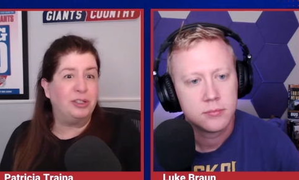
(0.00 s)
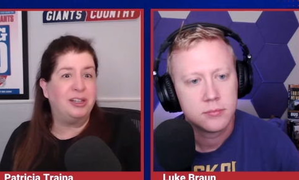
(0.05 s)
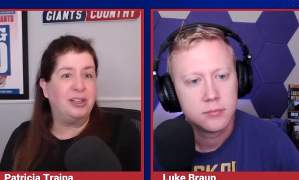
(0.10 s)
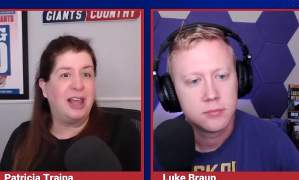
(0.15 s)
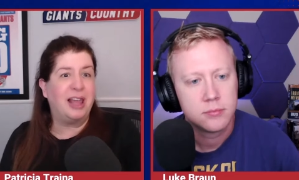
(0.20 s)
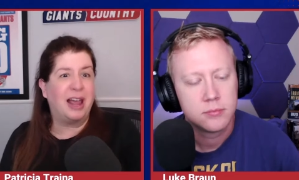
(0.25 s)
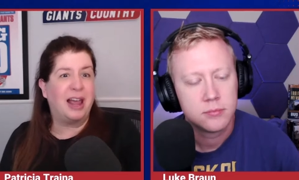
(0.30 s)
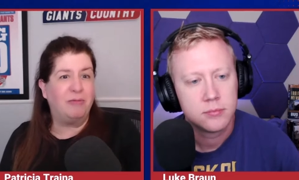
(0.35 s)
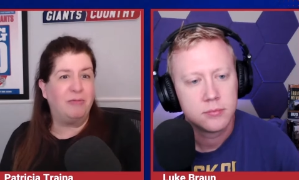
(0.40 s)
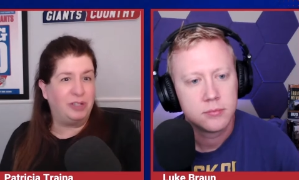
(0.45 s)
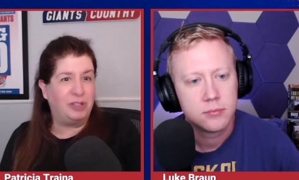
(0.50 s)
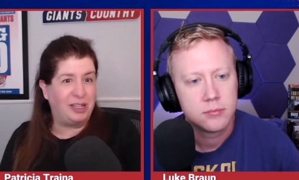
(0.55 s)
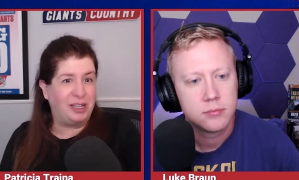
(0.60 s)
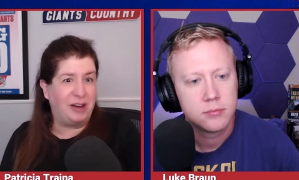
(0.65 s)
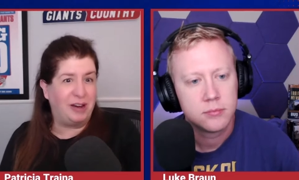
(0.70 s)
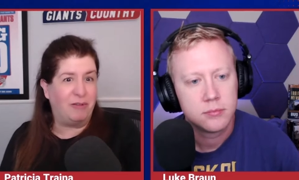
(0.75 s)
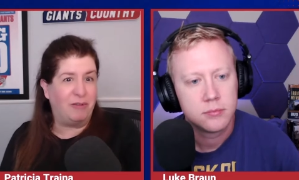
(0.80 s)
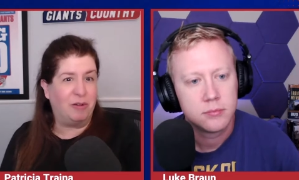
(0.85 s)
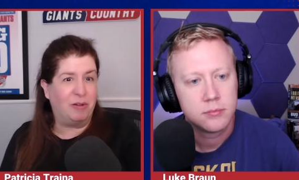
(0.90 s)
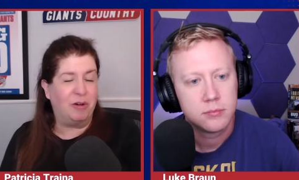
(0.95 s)
Speaker 1: to that
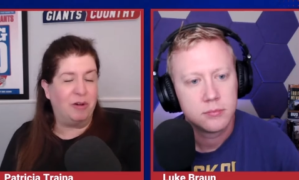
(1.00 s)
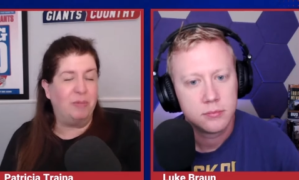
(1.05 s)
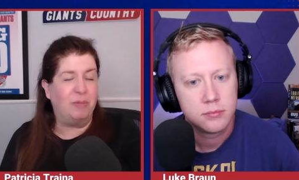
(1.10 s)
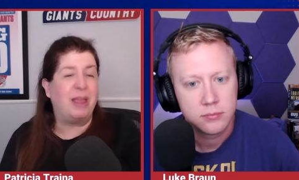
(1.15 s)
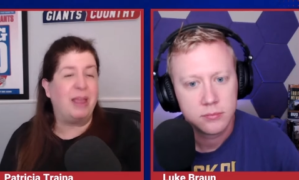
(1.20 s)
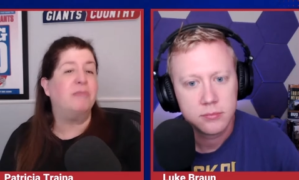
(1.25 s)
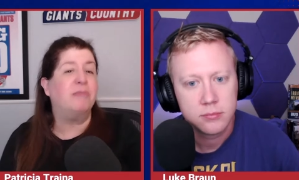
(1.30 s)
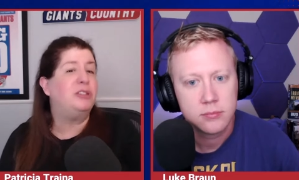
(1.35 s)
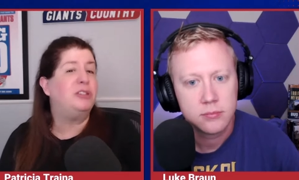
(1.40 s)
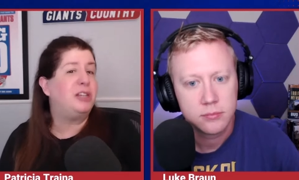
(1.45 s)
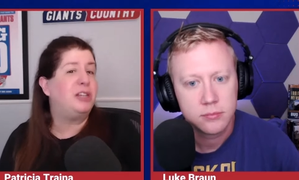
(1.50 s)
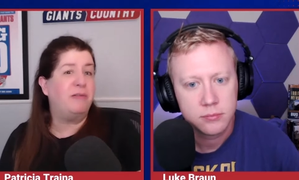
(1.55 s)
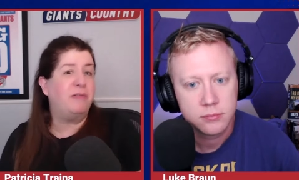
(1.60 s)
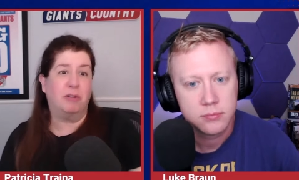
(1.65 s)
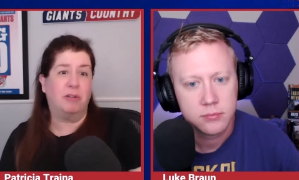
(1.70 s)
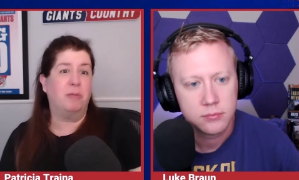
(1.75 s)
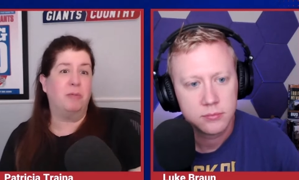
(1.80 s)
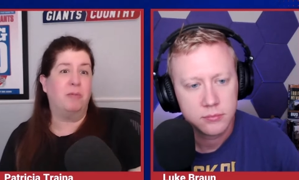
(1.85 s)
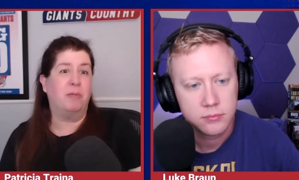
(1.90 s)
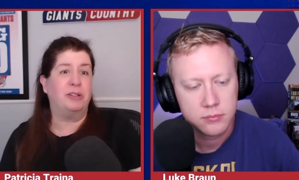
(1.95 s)
receiver group. That receiver
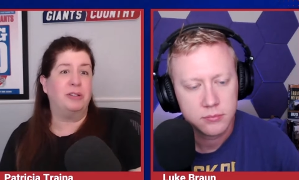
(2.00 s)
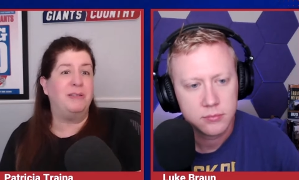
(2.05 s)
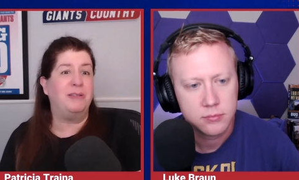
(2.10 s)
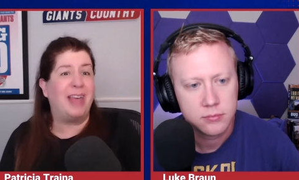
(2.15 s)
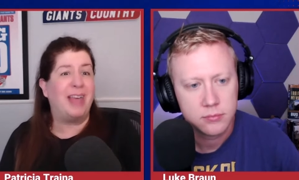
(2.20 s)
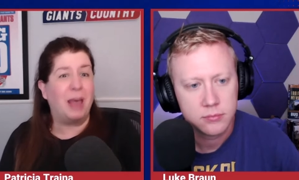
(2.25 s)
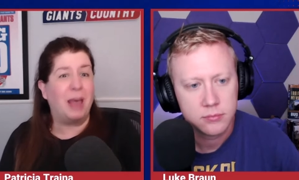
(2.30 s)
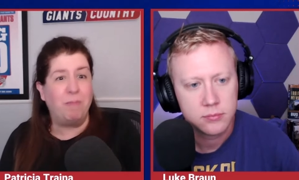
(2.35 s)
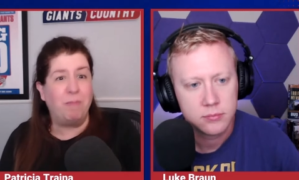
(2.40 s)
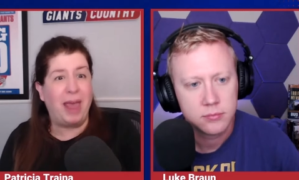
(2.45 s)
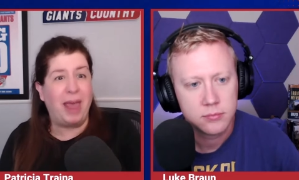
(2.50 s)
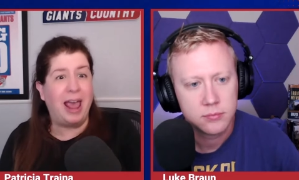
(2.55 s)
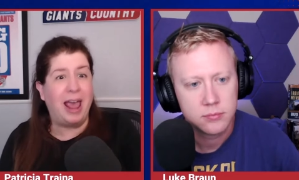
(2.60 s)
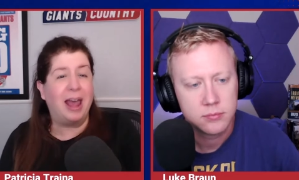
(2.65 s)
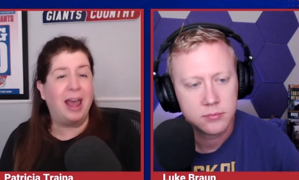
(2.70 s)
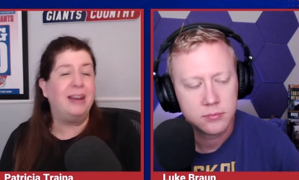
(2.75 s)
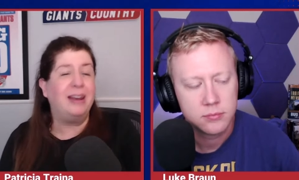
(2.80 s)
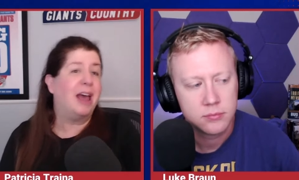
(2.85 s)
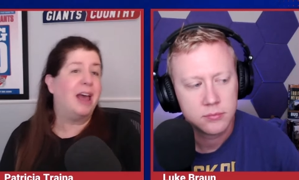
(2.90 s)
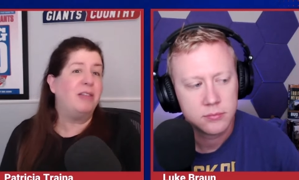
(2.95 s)
group wasn't that
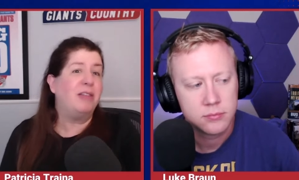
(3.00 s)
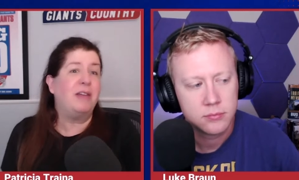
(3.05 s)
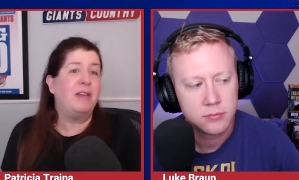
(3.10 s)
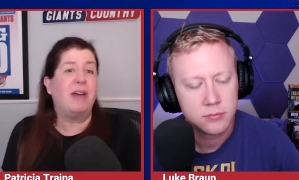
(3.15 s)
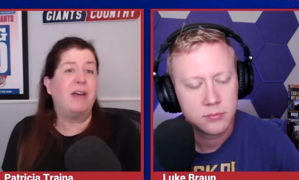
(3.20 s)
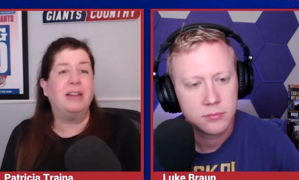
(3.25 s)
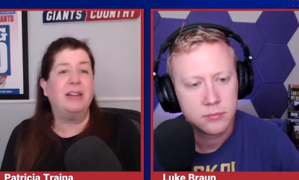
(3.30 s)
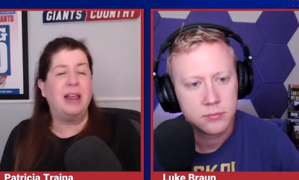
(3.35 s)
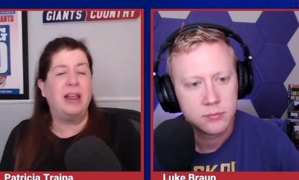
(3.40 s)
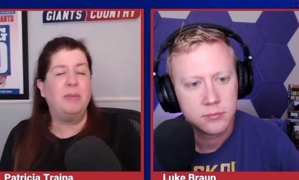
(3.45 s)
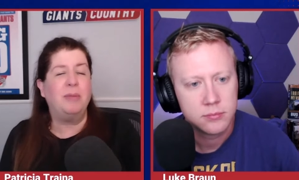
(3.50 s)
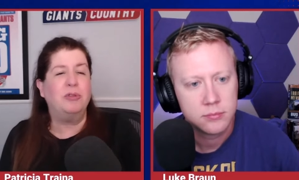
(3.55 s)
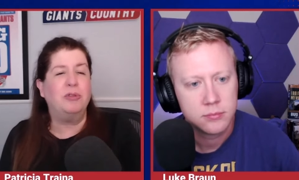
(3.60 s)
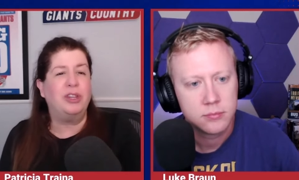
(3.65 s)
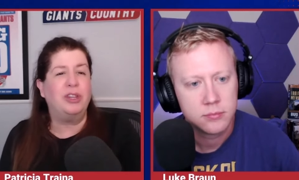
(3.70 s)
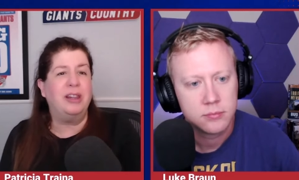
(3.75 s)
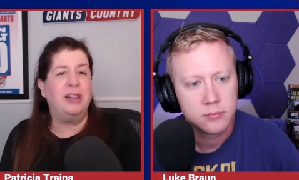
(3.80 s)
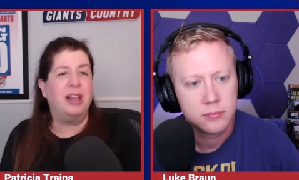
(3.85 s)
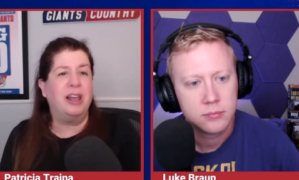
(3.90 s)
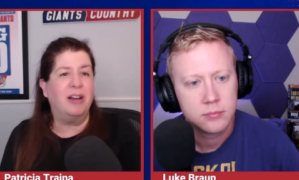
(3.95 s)
bad. Now they've got
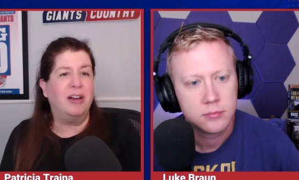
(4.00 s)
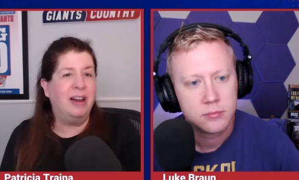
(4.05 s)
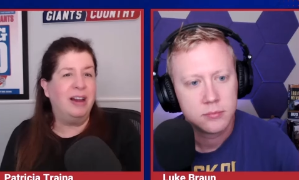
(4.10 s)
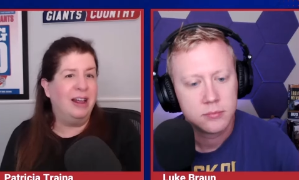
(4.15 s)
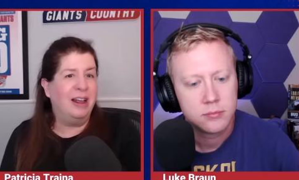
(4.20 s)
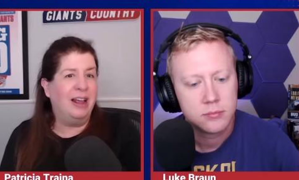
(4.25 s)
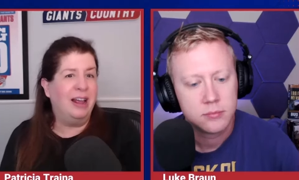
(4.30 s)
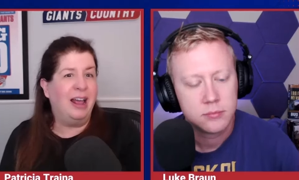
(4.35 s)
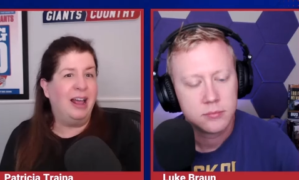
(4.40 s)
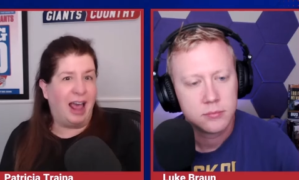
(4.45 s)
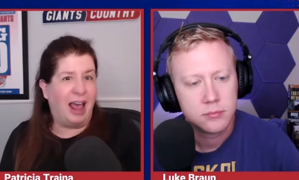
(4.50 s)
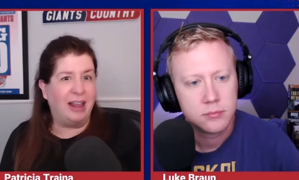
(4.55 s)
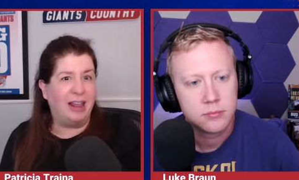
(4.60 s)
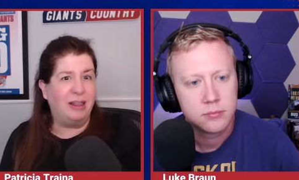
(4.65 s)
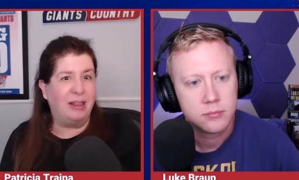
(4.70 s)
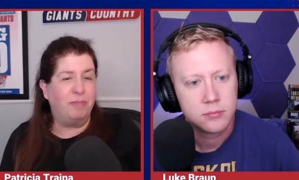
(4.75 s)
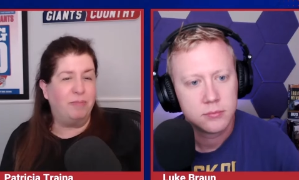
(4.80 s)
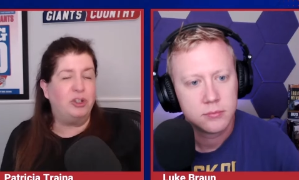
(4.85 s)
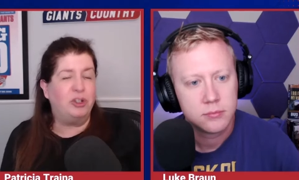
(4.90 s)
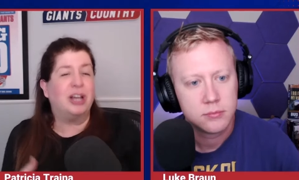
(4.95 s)
Neighbors in there, and
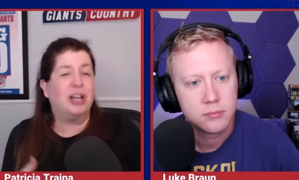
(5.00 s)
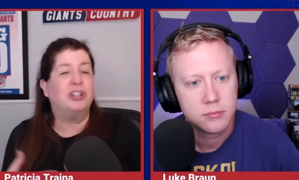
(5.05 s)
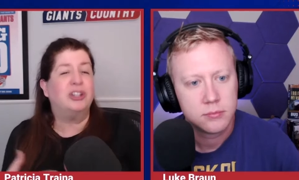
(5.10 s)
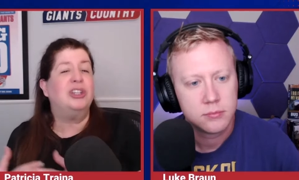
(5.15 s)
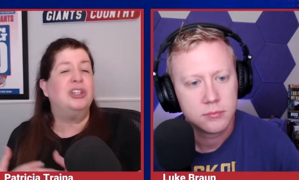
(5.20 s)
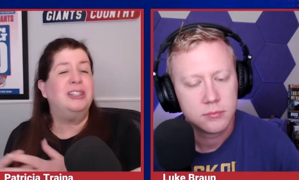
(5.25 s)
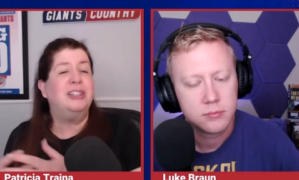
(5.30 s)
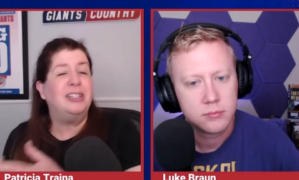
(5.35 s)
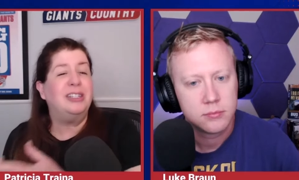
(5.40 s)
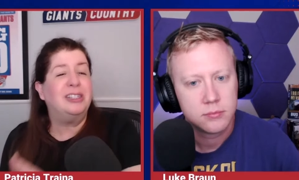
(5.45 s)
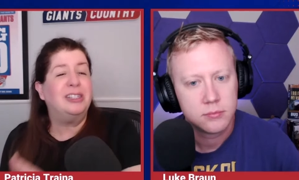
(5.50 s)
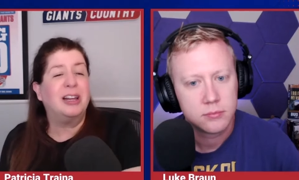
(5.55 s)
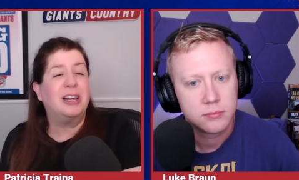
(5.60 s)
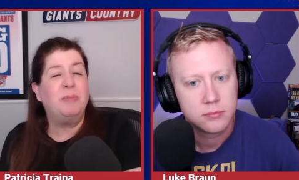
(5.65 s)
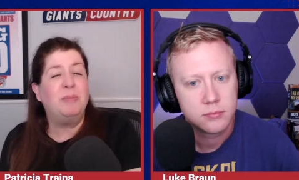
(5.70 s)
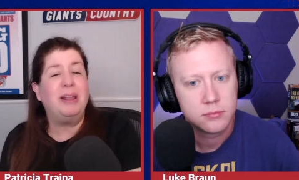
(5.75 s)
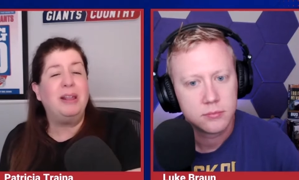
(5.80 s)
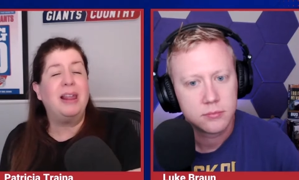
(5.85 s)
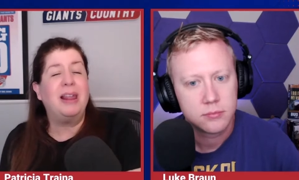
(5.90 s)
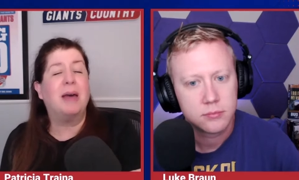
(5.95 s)
the projection is it's going
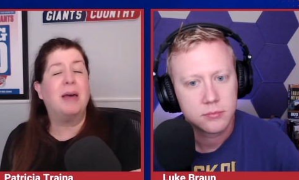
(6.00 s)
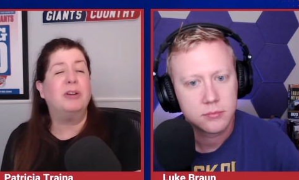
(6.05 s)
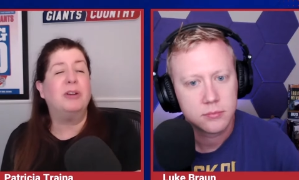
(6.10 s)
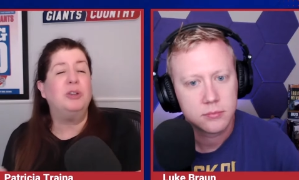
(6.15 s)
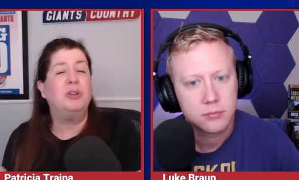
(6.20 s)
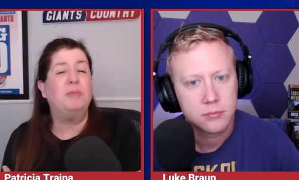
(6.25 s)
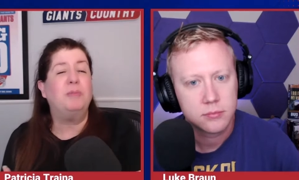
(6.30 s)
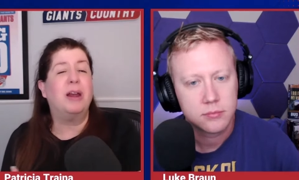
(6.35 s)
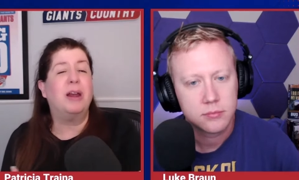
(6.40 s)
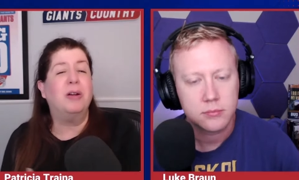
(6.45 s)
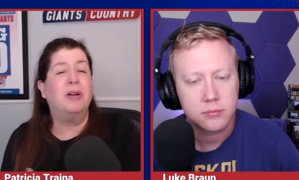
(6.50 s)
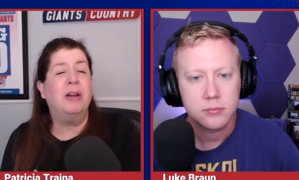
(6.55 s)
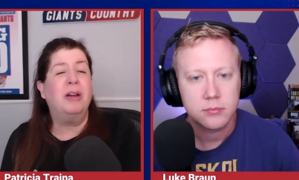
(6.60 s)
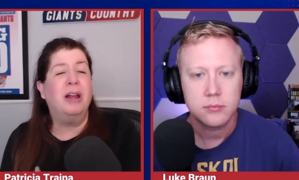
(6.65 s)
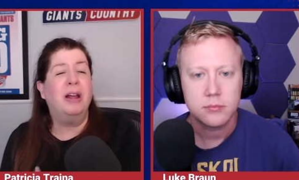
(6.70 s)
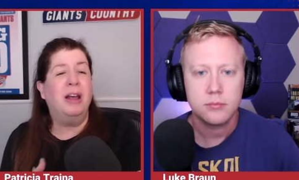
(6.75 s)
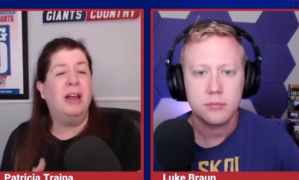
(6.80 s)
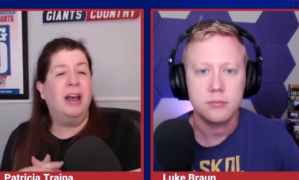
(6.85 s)
to be that much better.